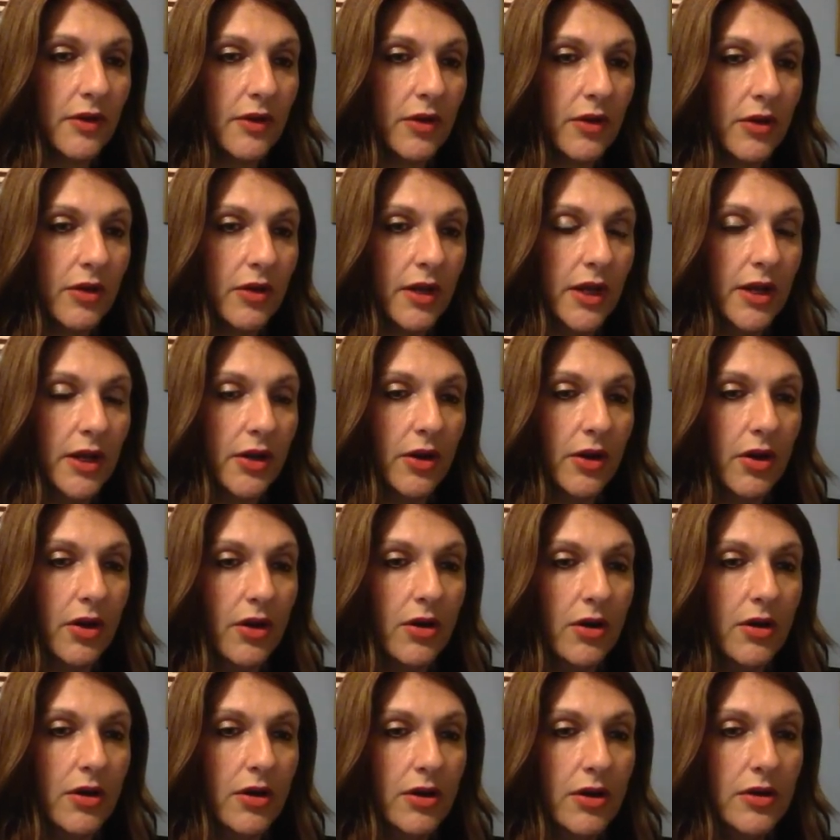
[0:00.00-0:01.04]
early.
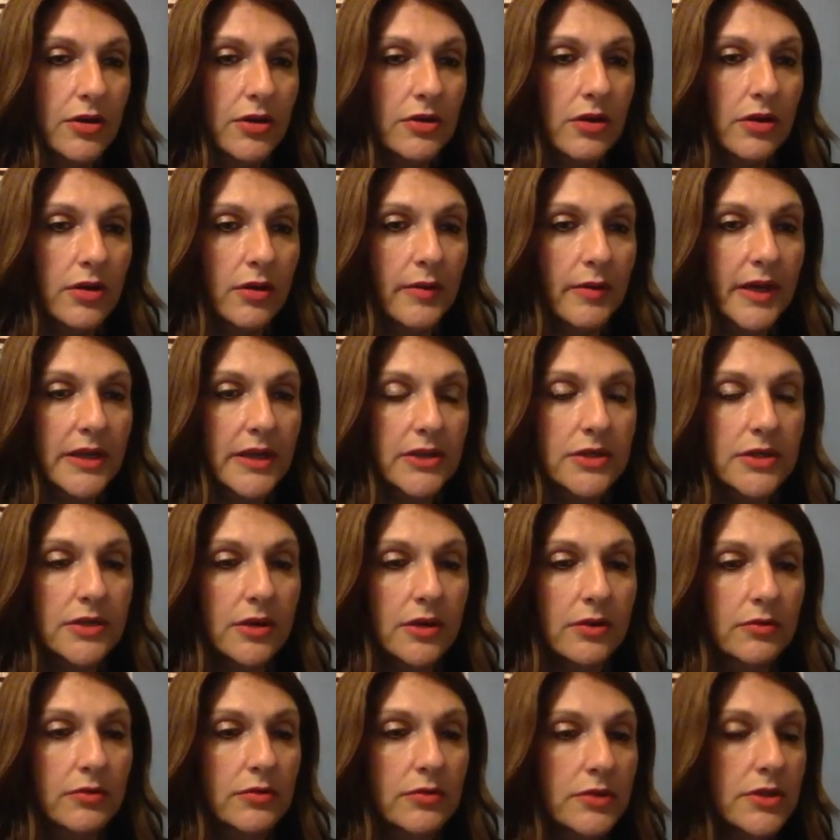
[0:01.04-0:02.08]
No, I
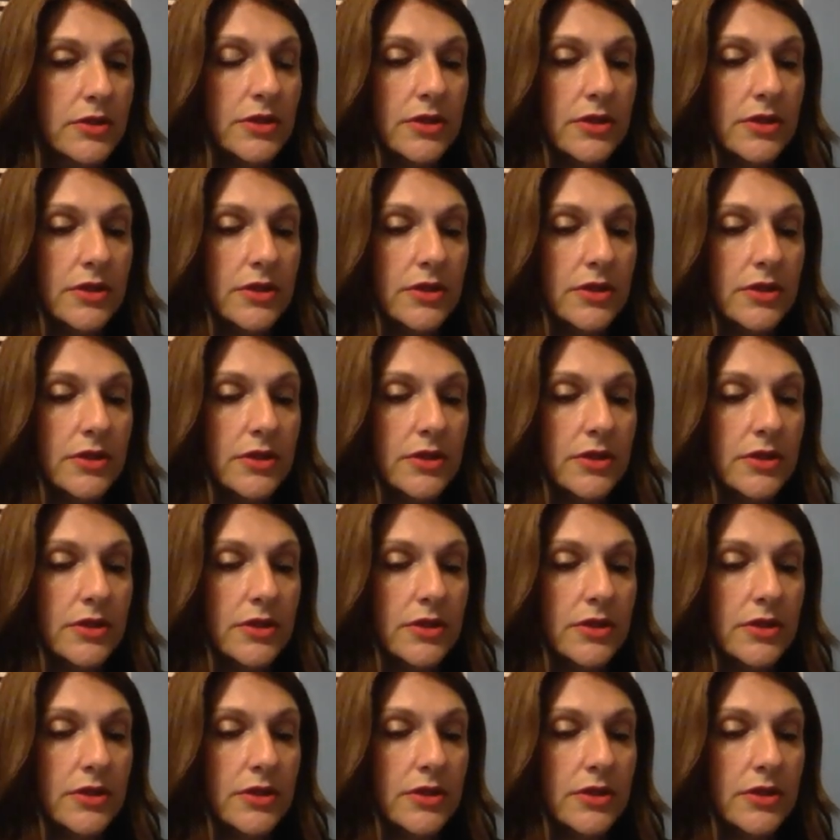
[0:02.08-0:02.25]
don't.